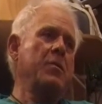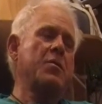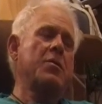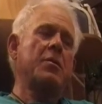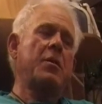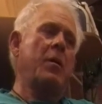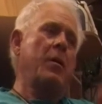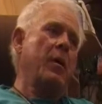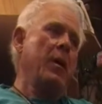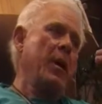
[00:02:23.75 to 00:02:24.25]

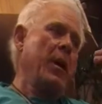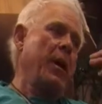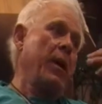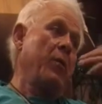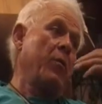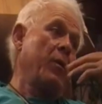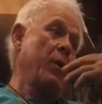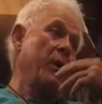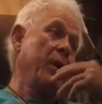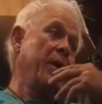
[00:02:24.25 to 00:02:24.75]
So
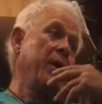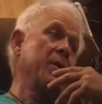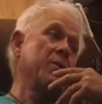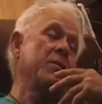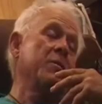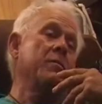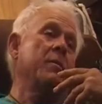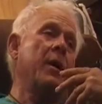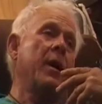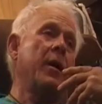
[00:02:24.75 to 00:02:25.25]
it really
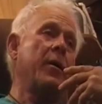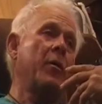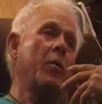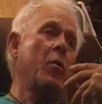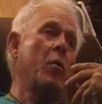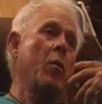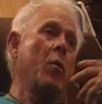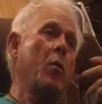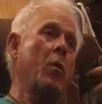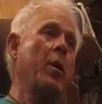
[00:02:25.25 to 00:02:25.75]
doesn't
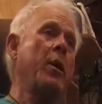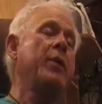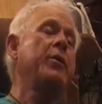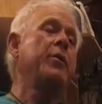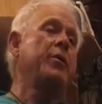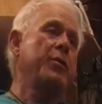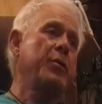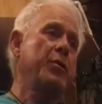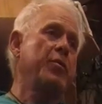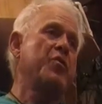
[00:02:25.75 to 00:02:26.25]
matter
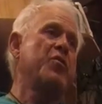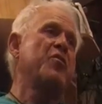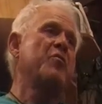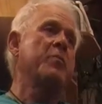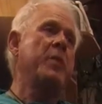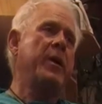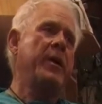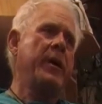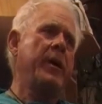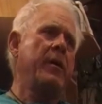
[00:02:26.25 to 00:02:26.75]
what you use
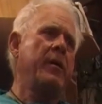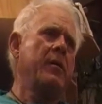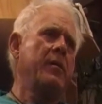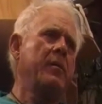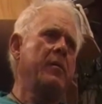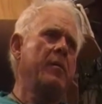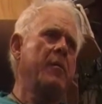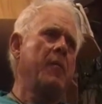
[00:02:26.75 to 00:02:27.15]
as money,